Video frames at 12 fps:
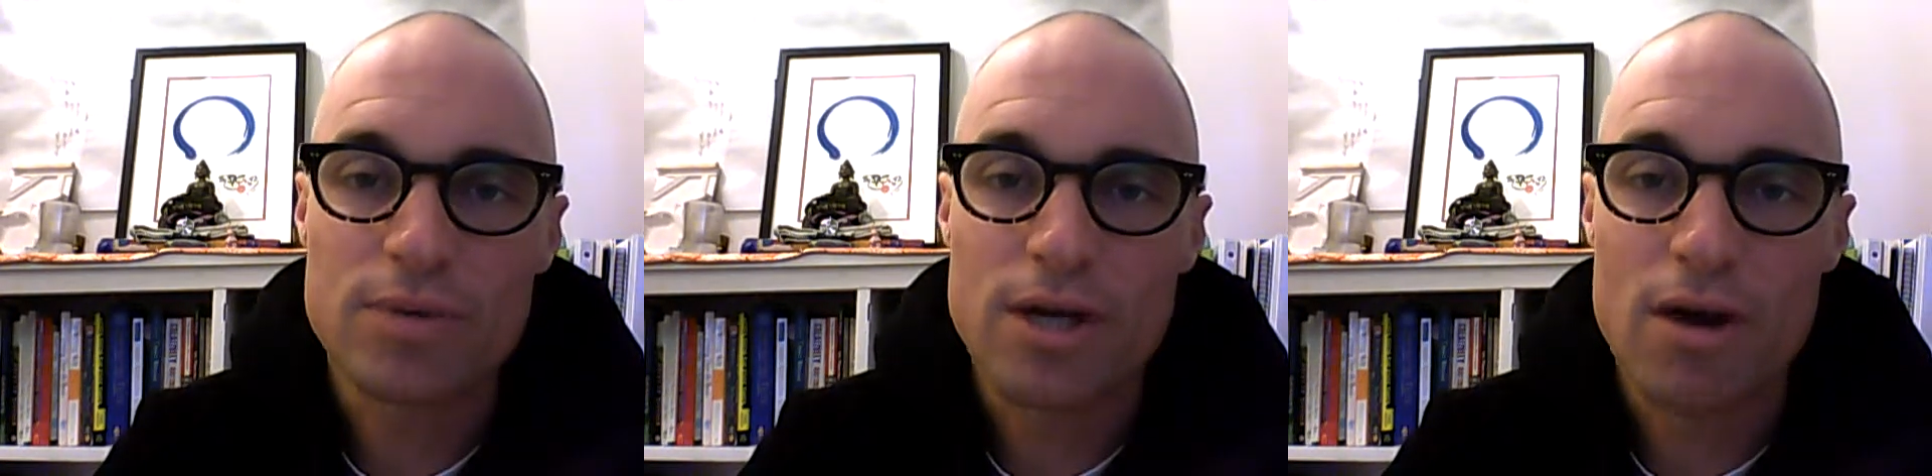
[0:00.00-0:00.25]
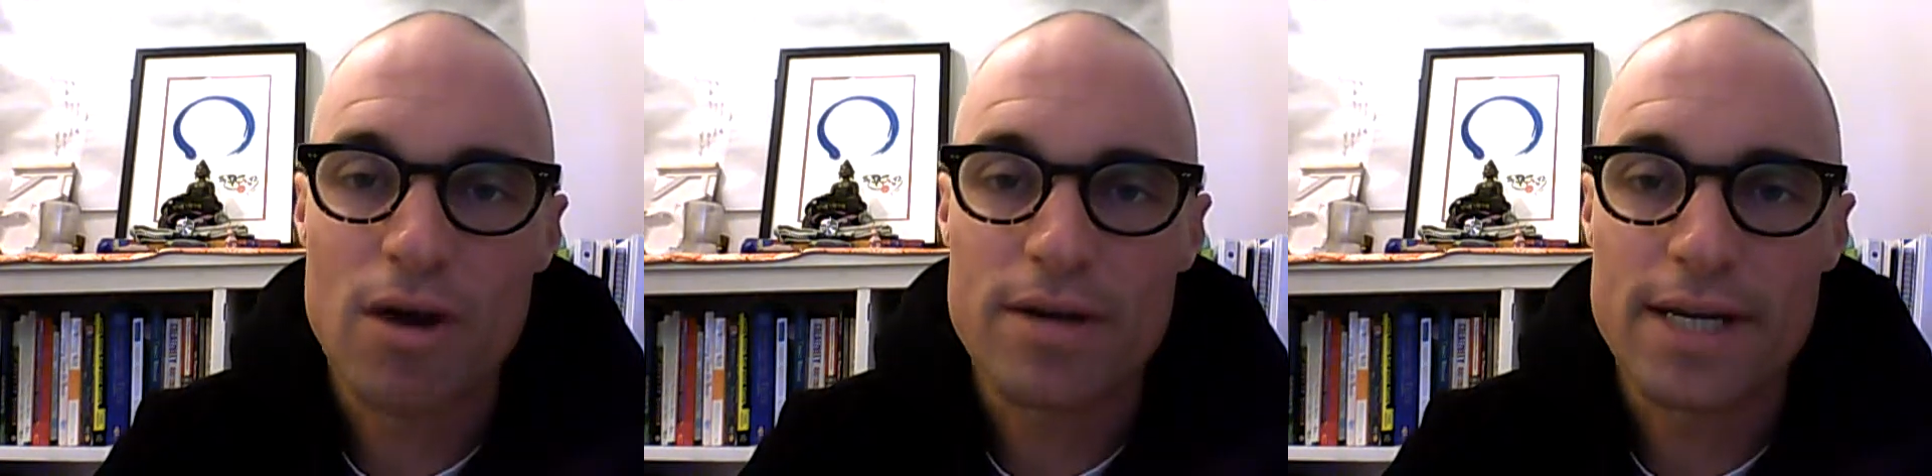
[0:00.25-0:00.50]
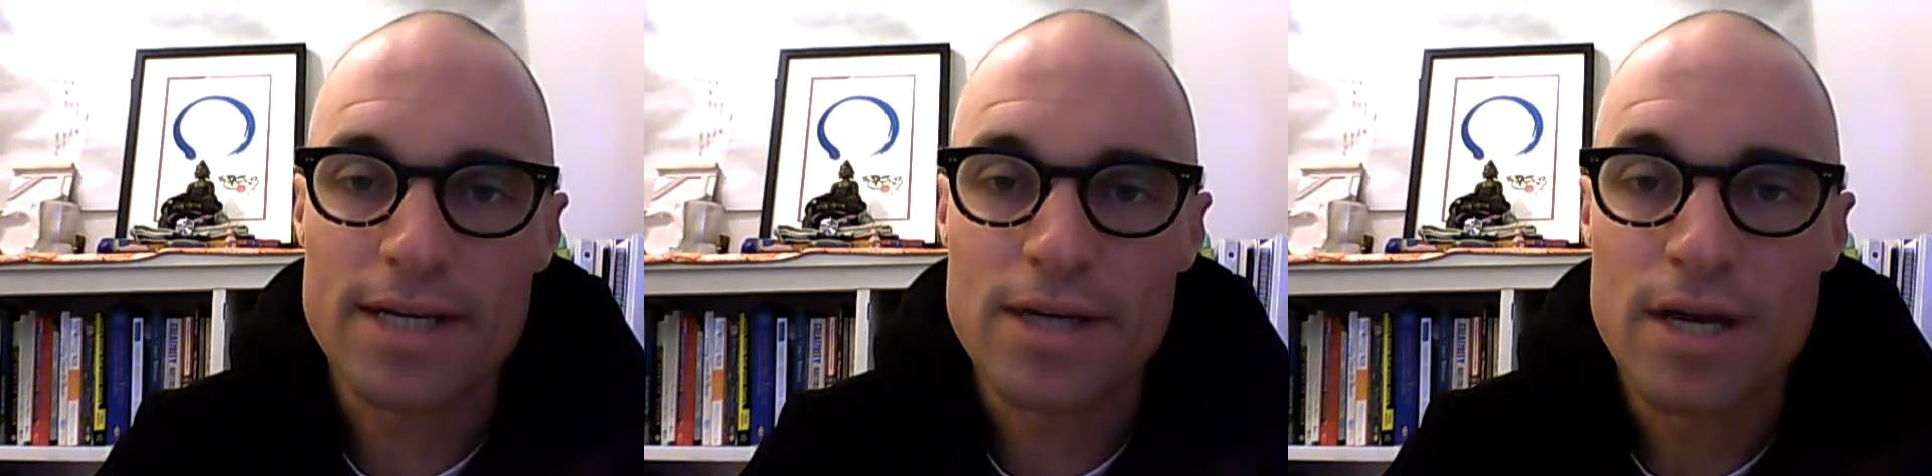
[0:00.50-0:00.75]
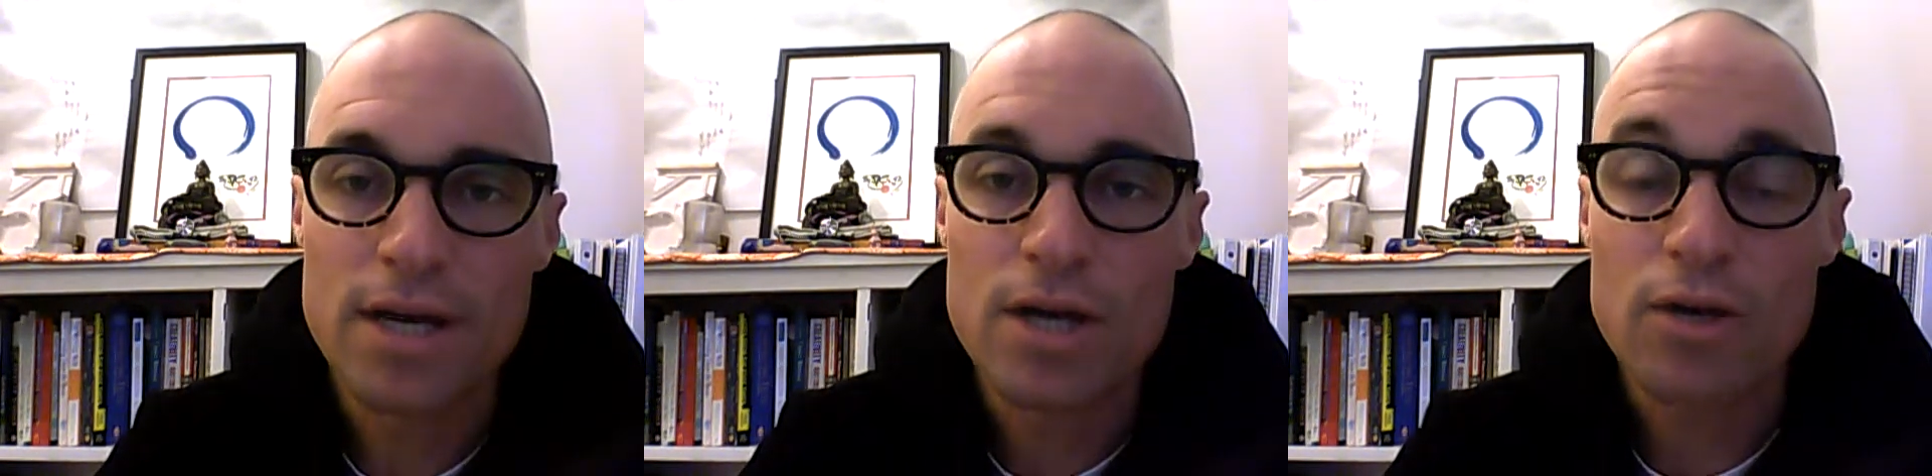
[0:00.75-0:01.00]
regarding
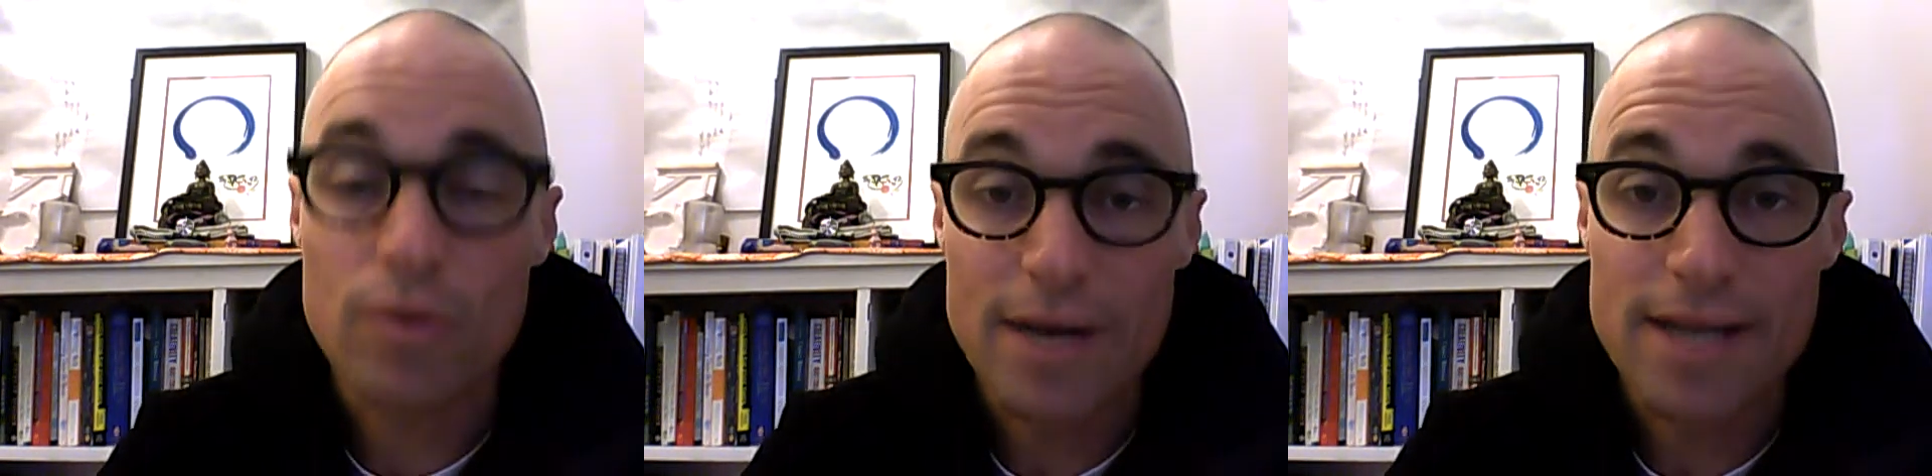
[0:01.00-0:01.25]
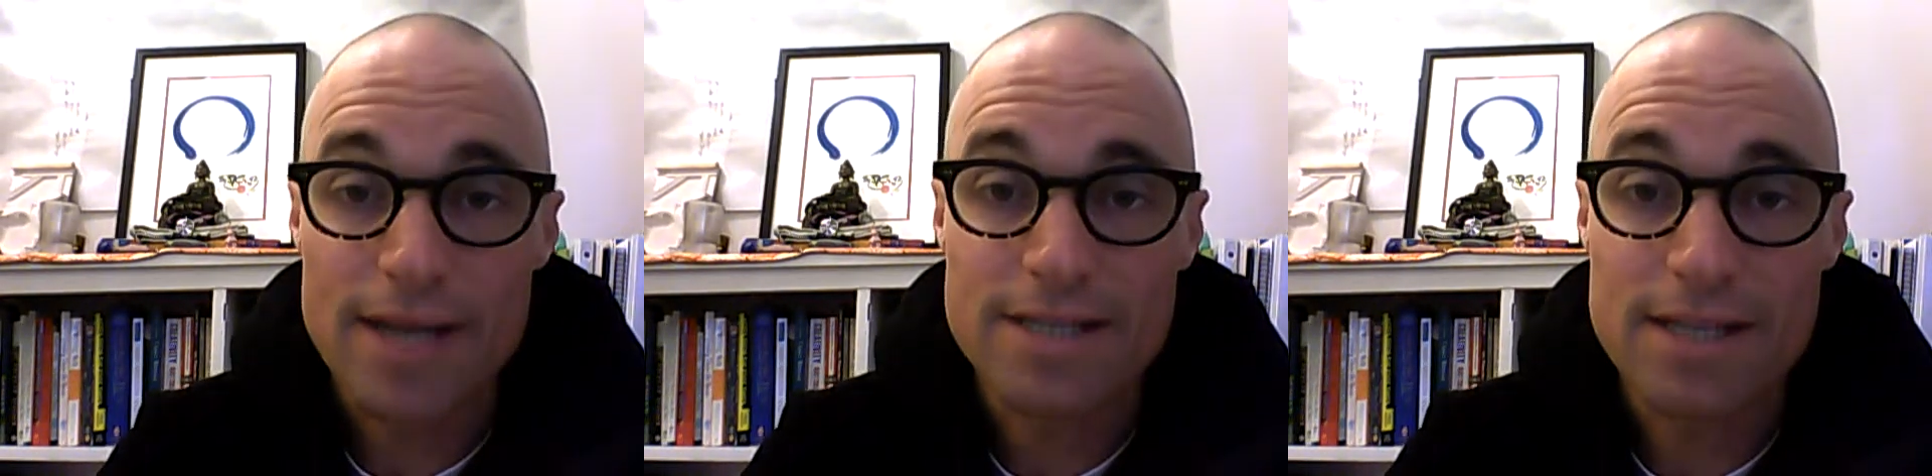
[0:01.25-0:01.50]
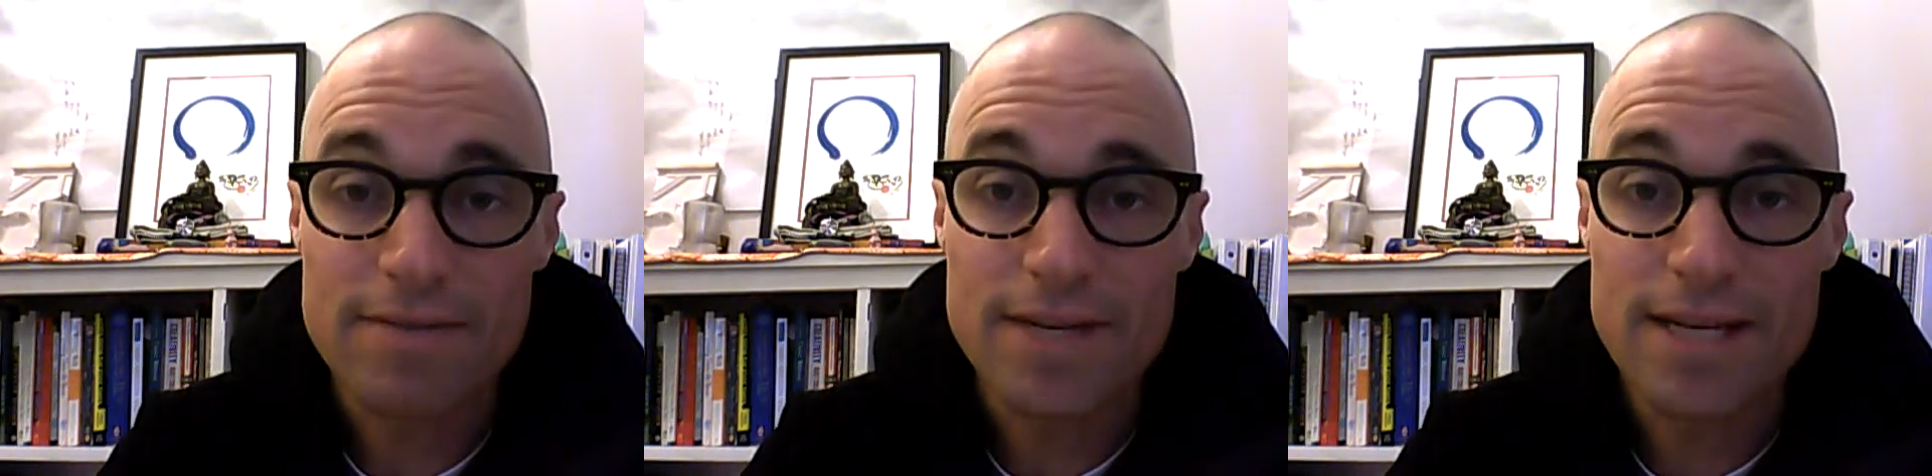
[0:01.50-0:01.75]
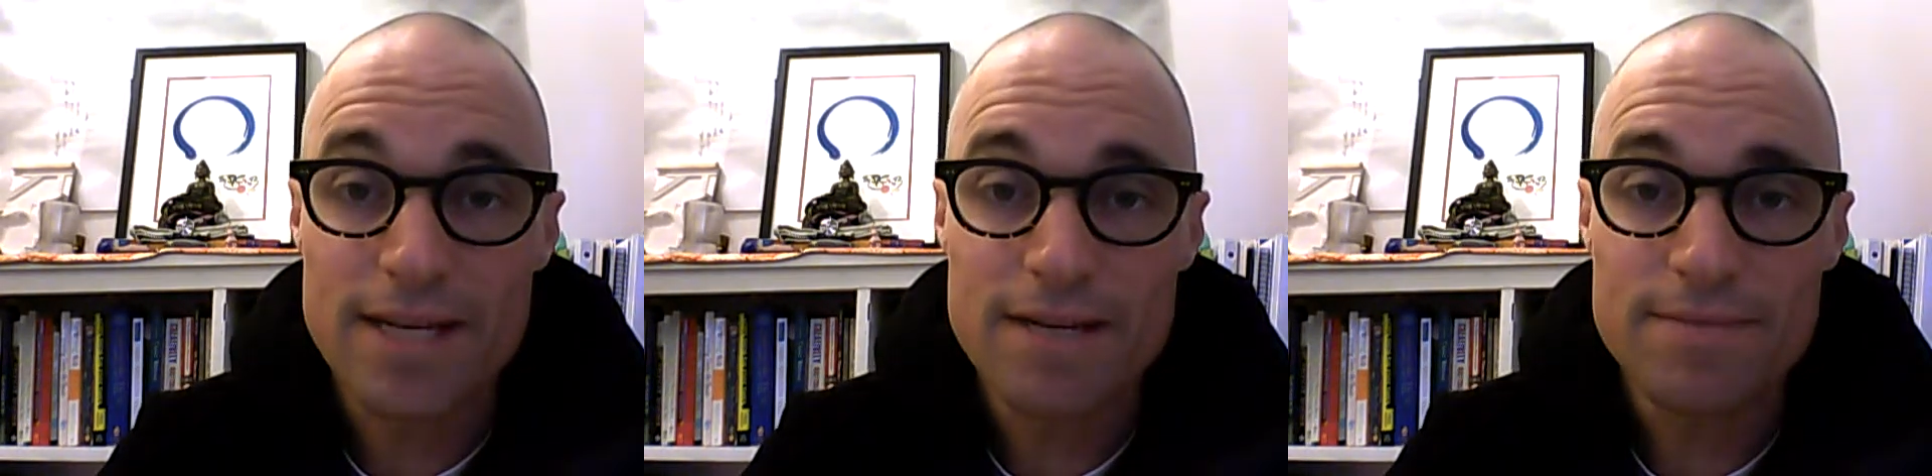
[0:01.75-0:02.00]

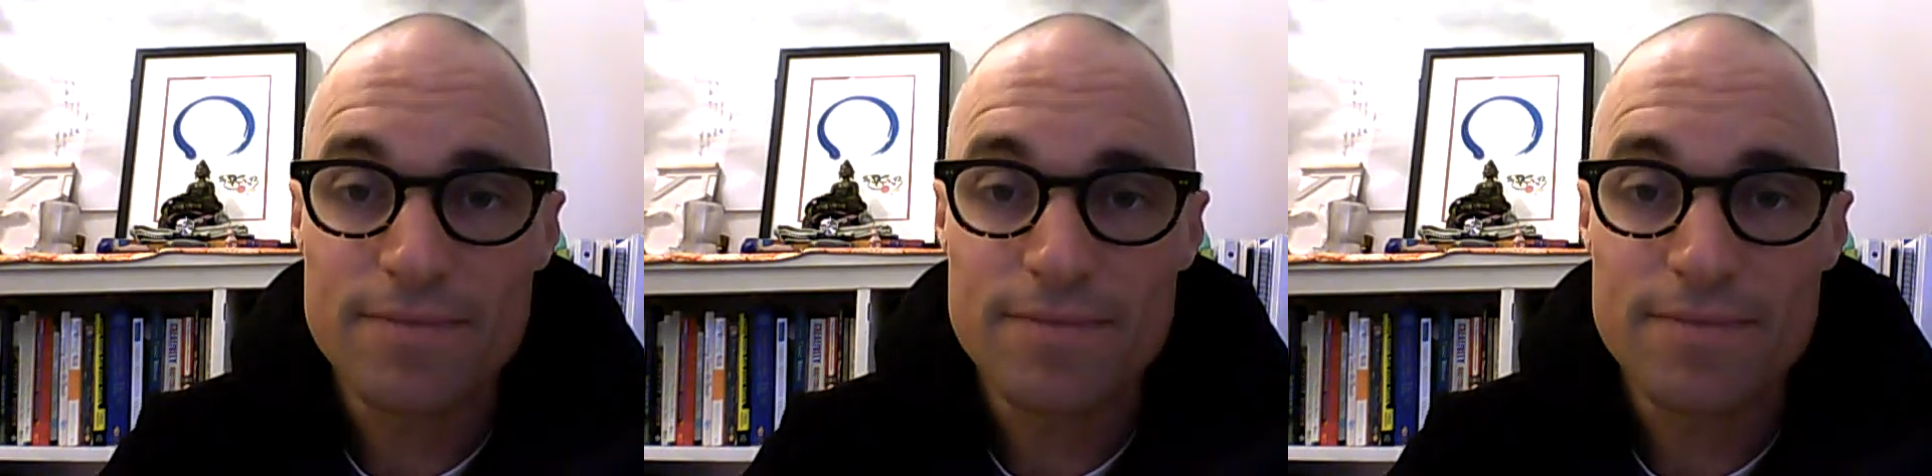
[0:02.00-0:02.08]
creativity